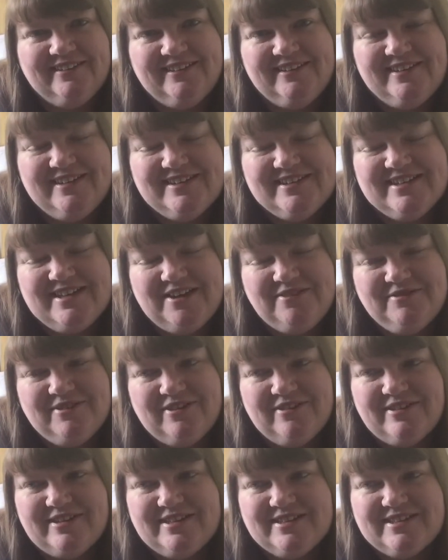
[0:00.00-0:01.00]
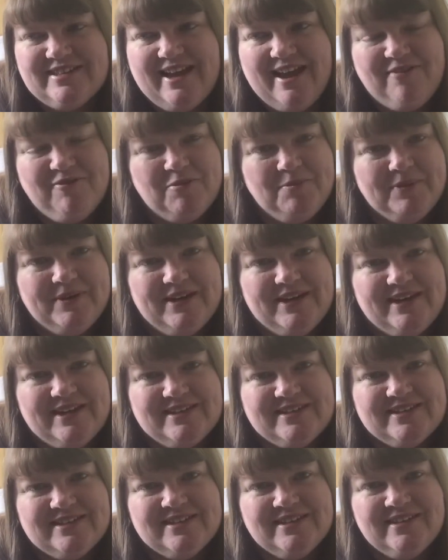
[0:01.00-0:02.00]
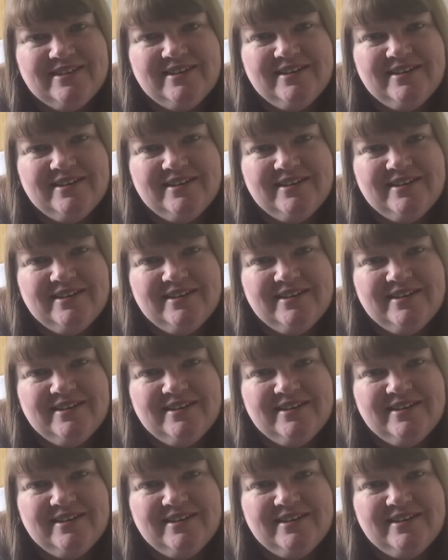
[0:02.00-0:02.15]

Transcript: And it's so nice that everybody's